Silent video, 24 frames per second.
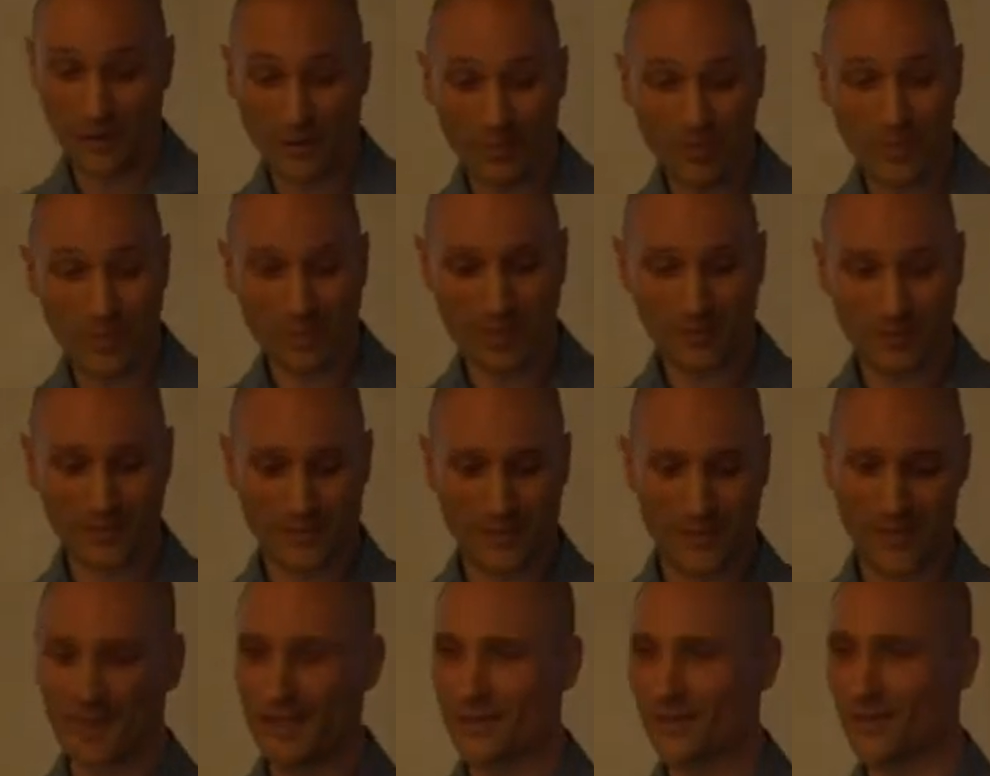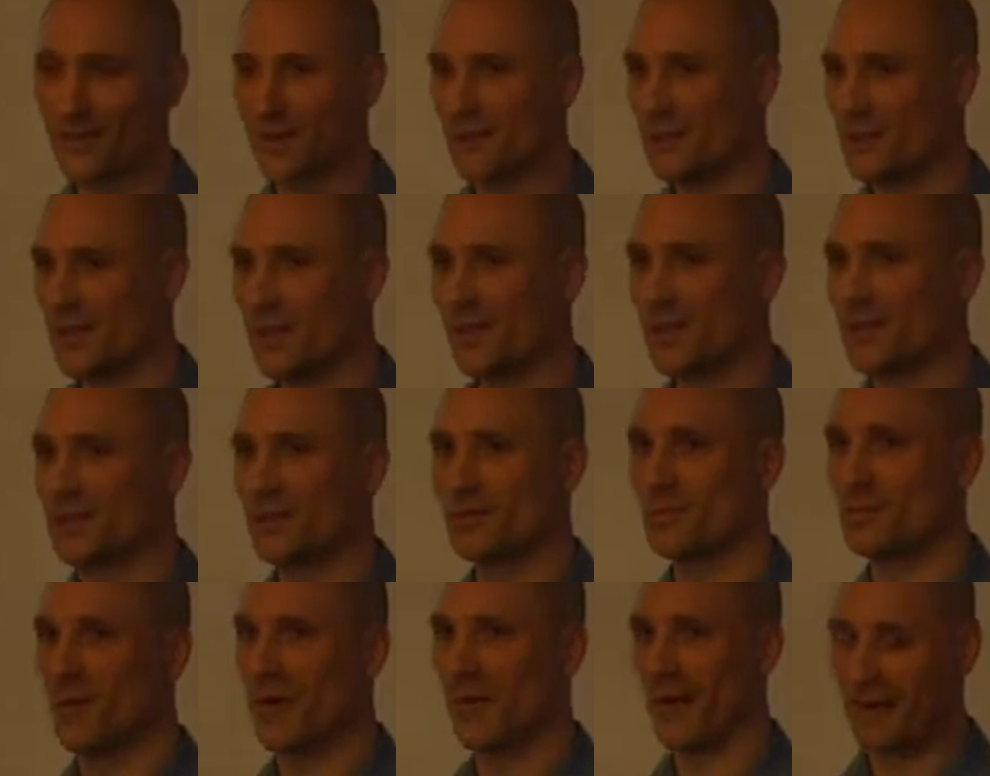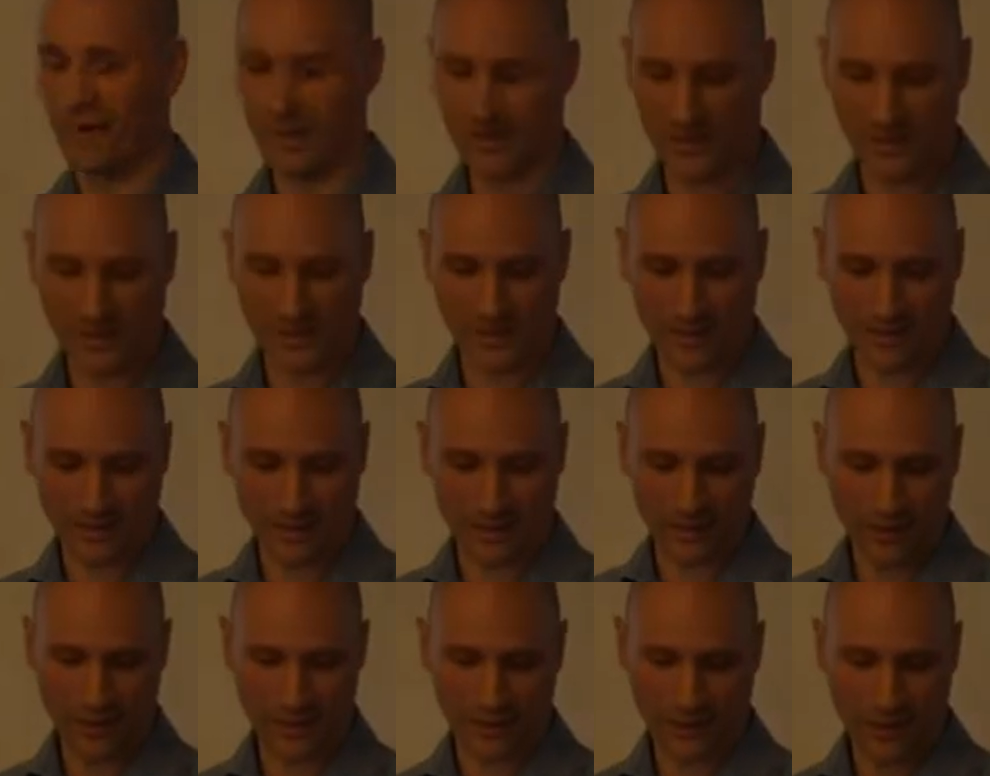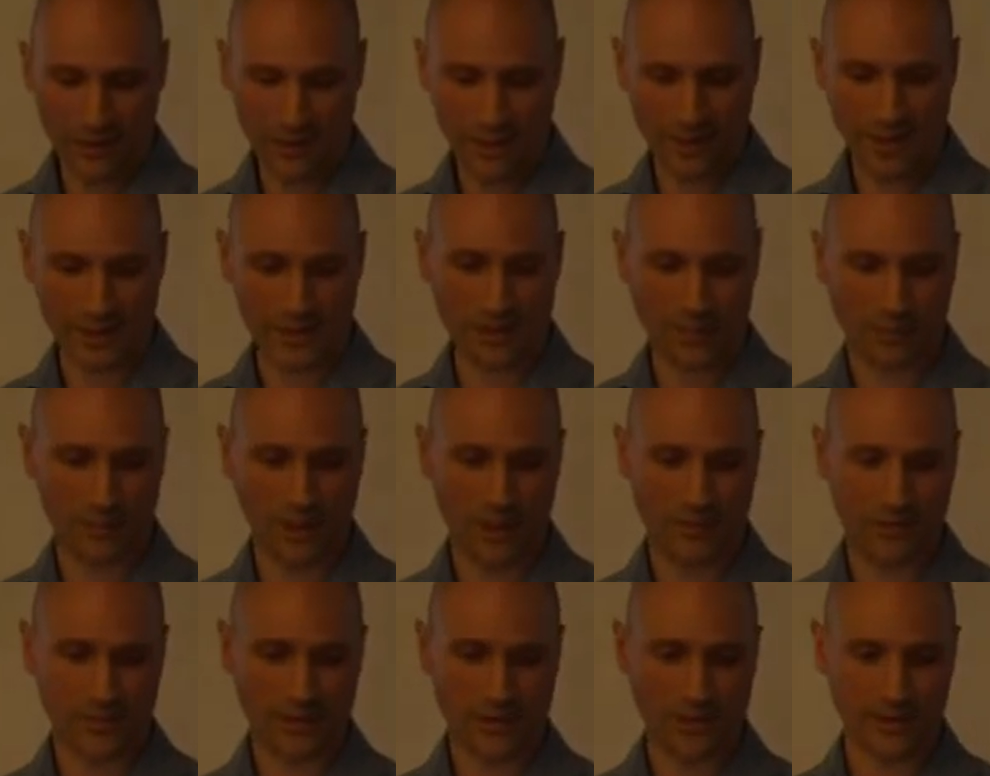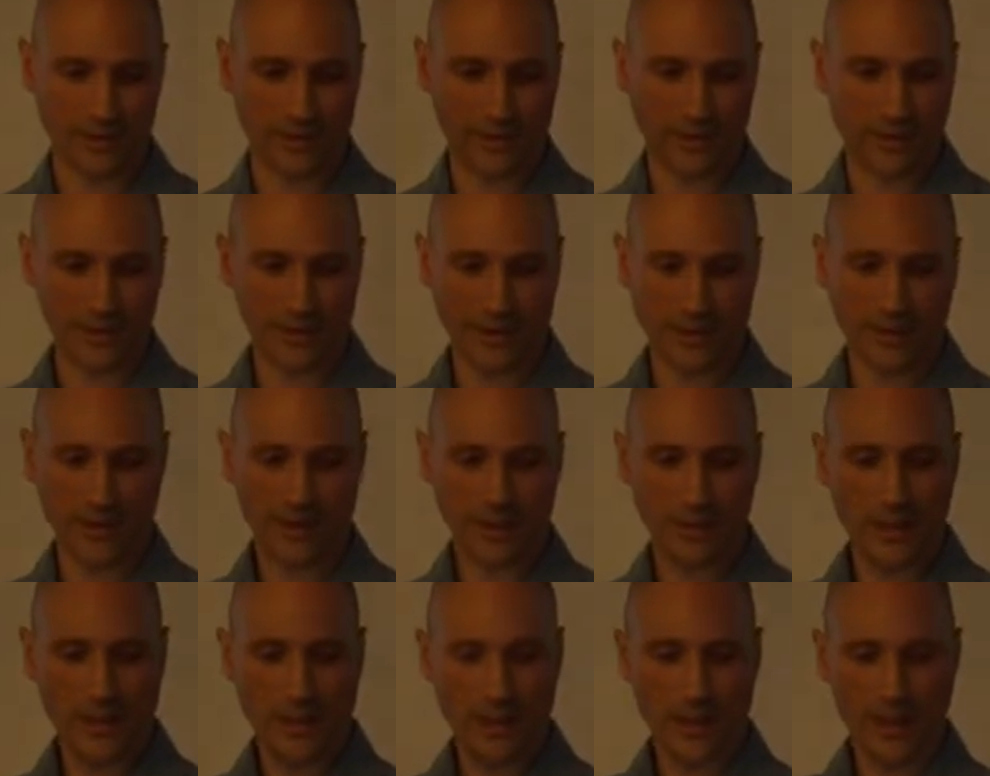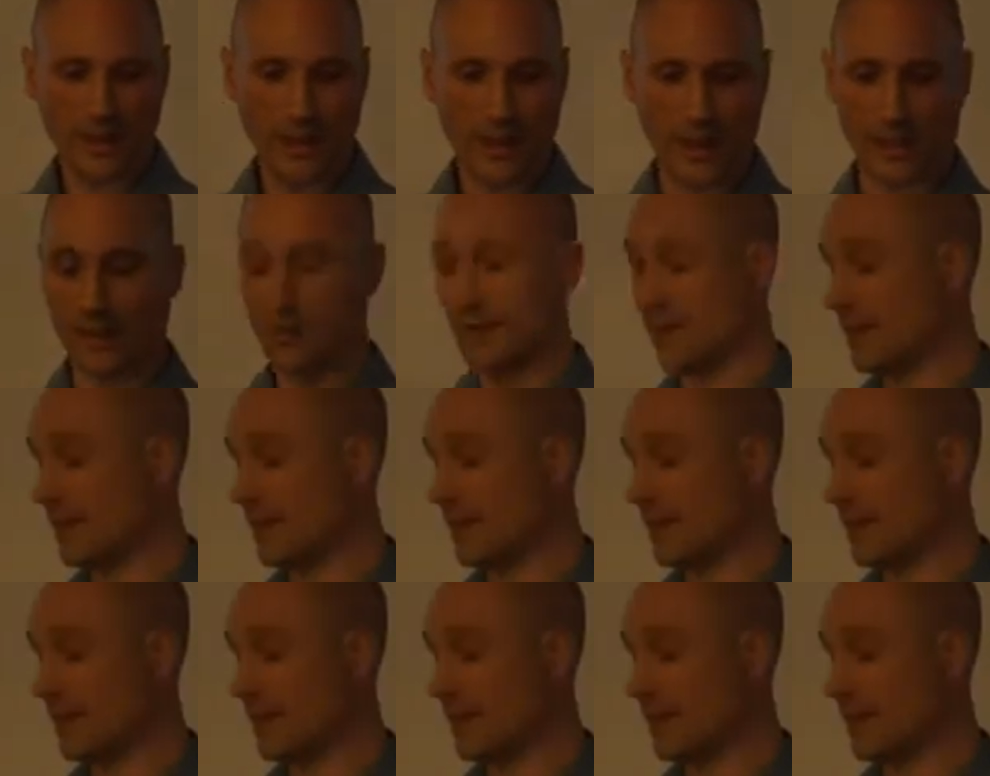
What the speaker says: number of signatures which will end up in the blockchain, it's really important. Okay, and